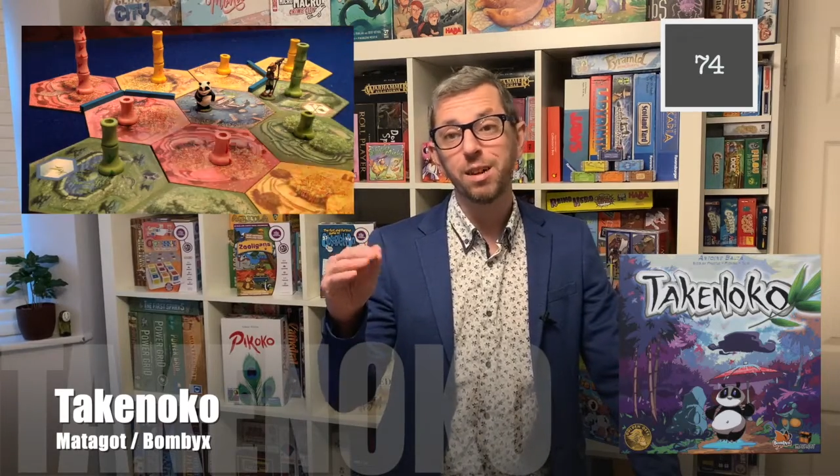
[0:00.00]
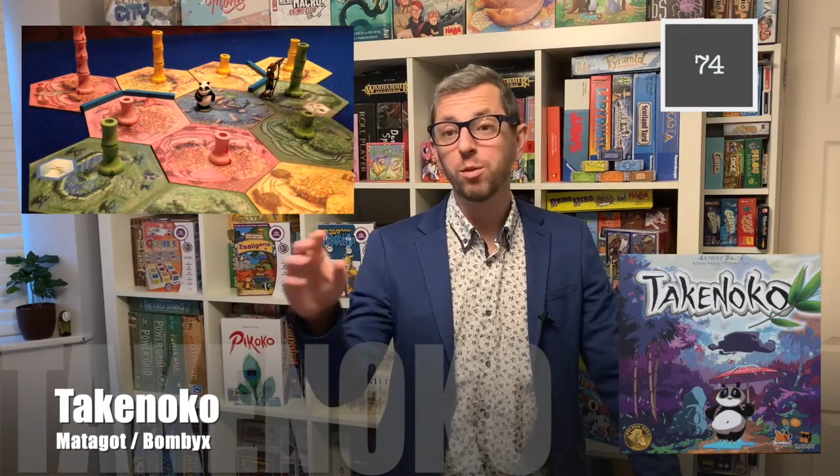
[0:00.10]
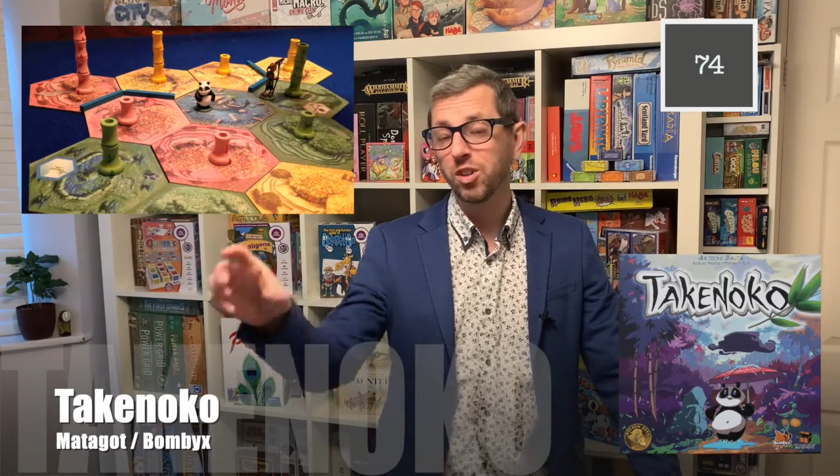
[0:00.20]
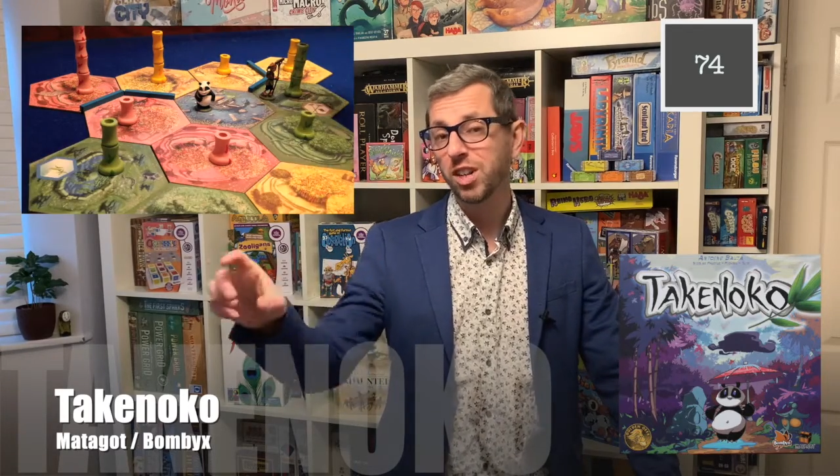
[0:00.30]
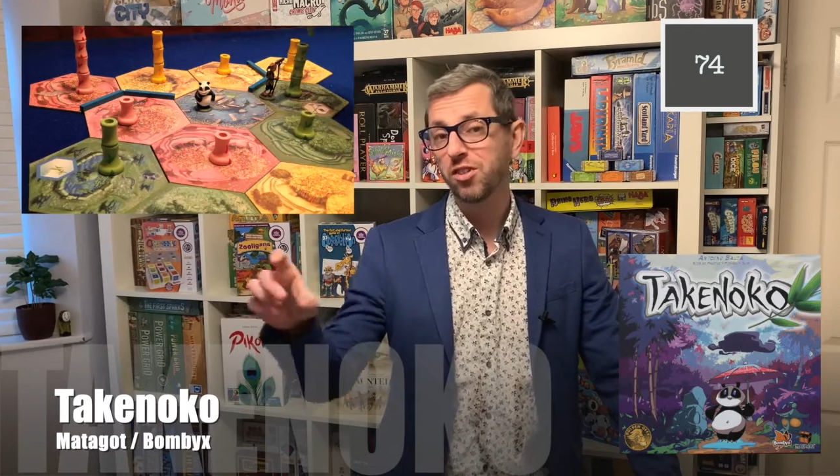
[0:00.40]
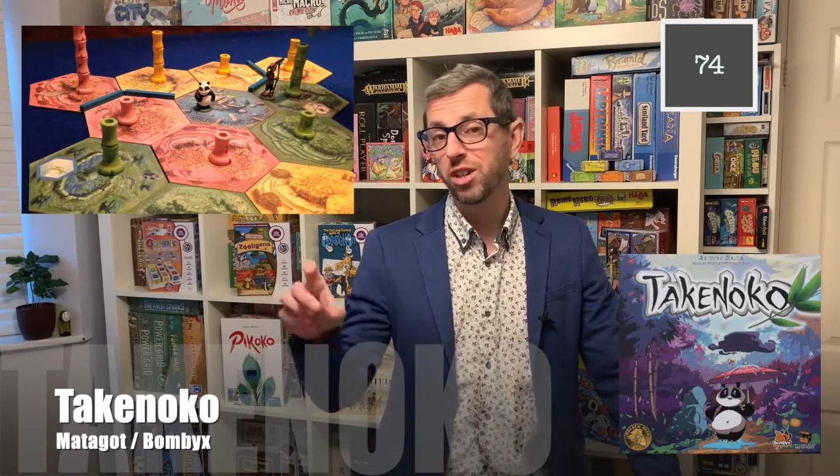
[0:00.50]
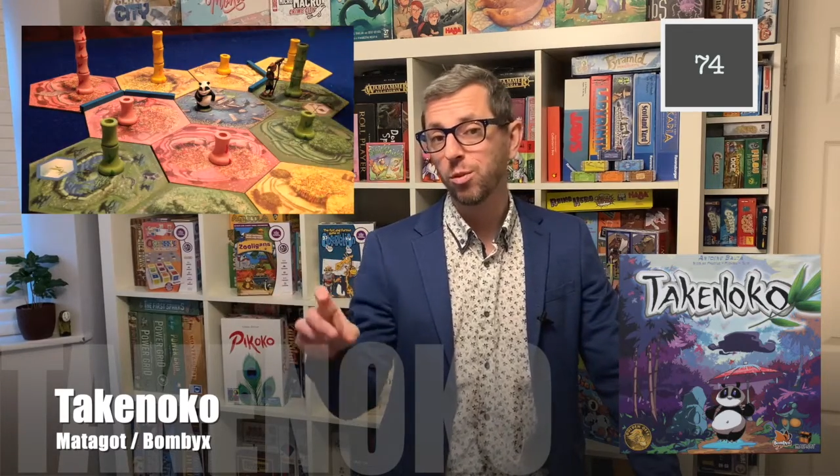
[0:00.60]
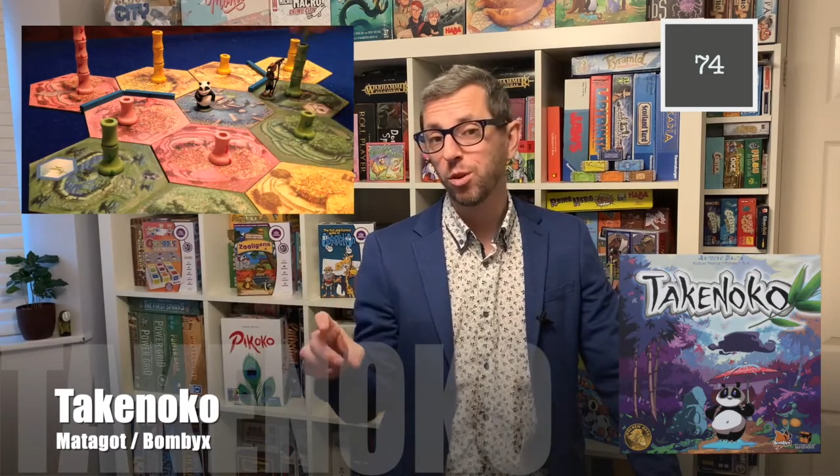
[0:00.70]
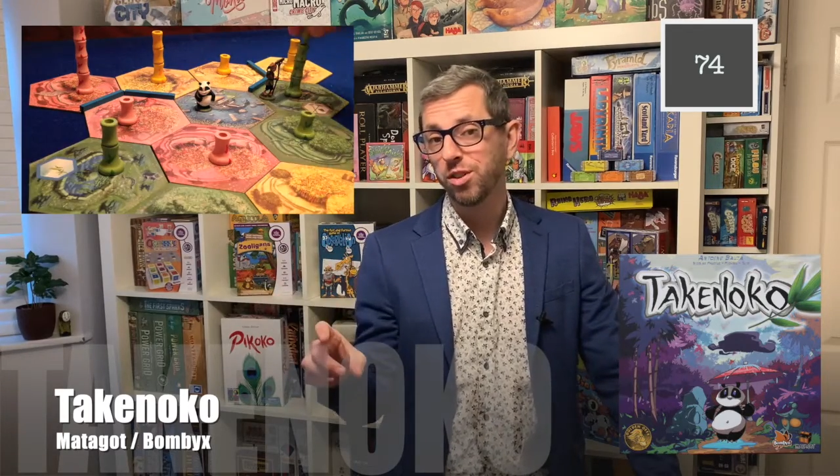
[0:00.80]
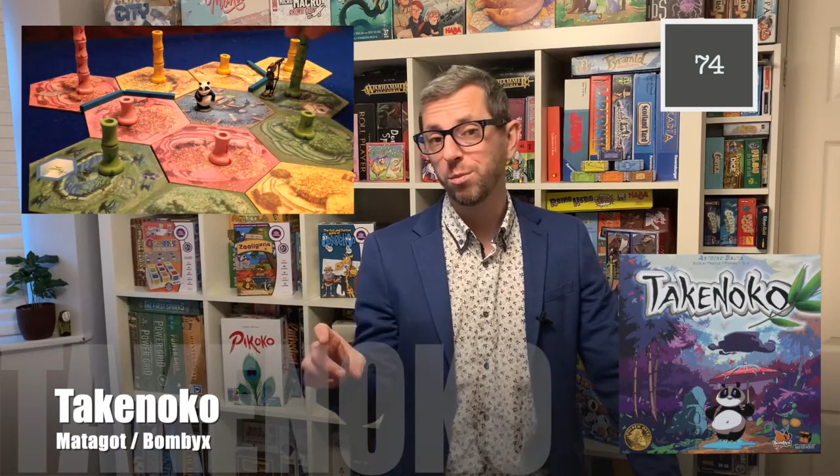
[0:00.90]
in which case you're going to
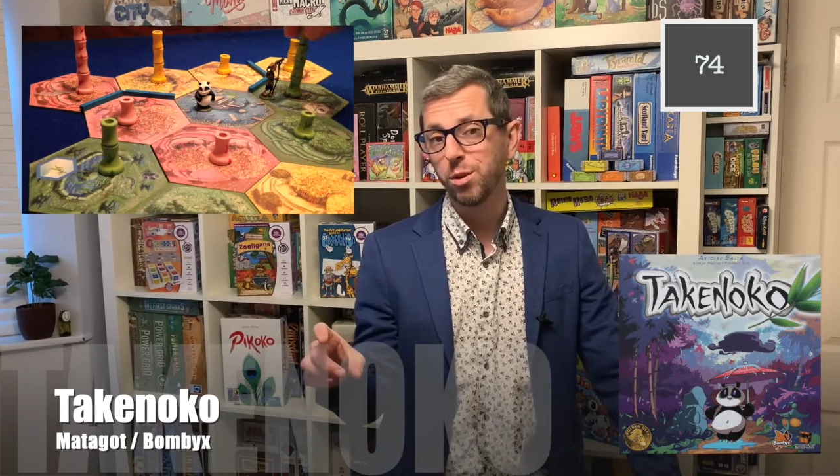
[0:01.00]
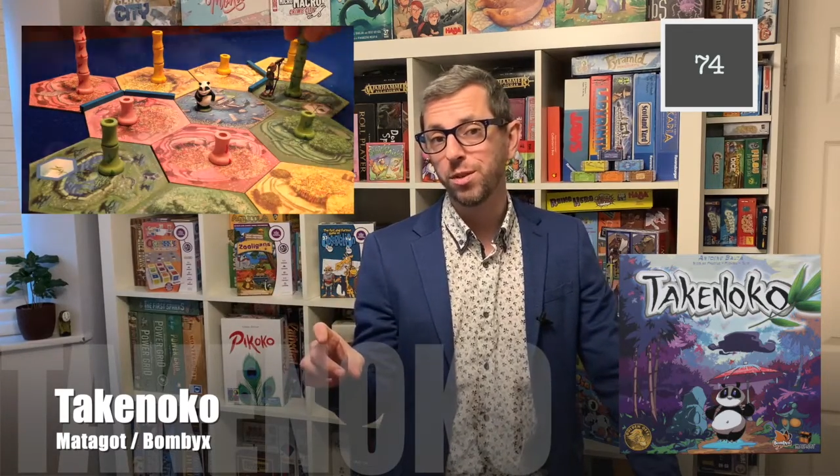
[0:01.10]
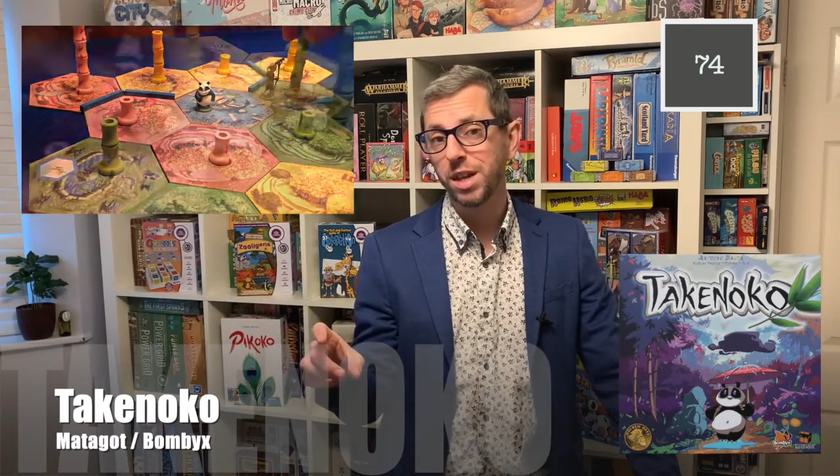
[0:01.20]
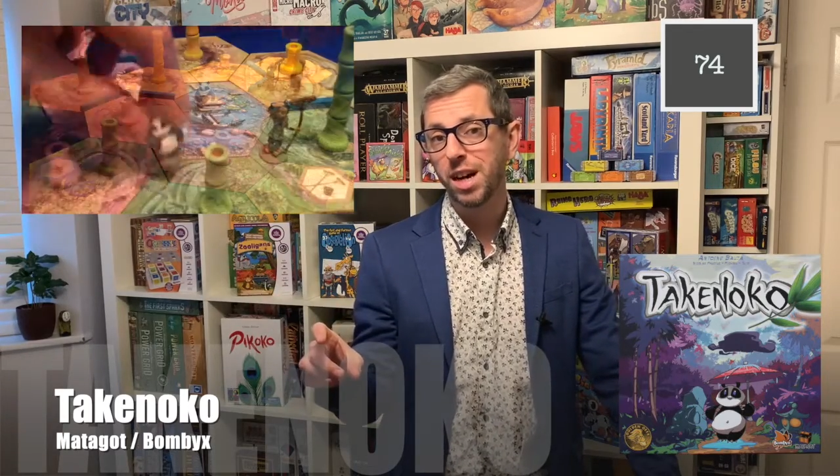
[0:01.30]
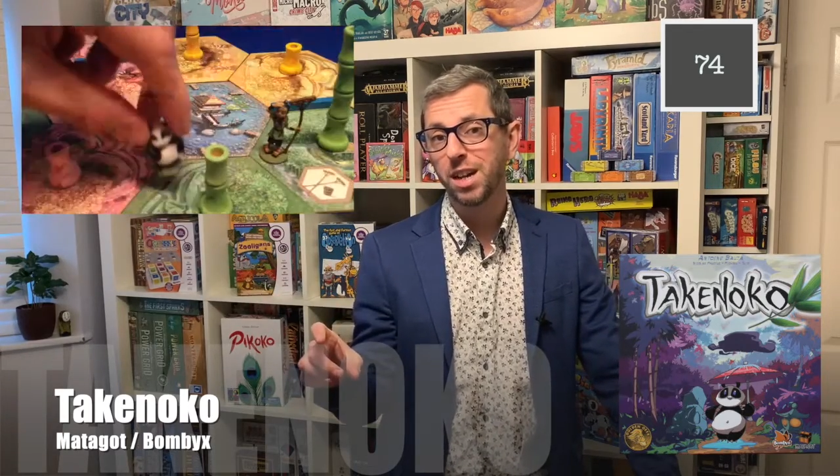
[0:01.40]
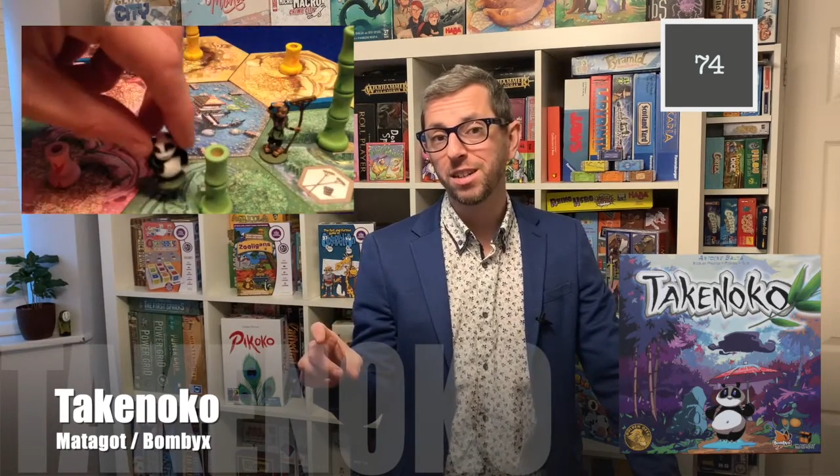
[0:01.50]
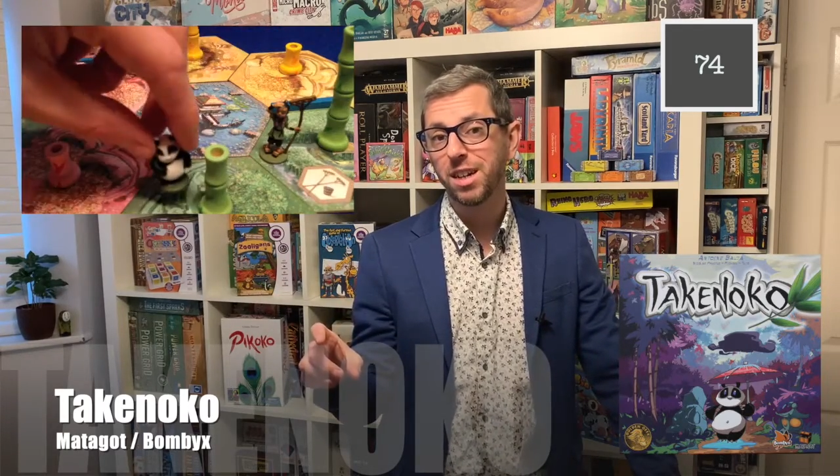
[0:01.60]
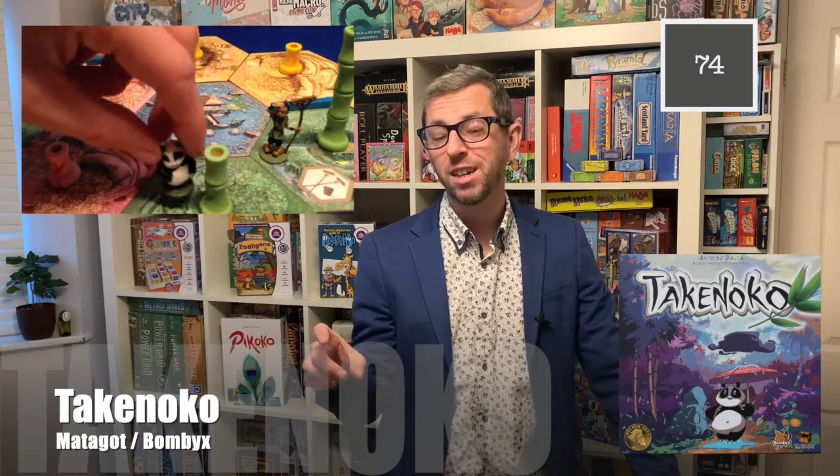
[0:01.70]
want to move the gardener.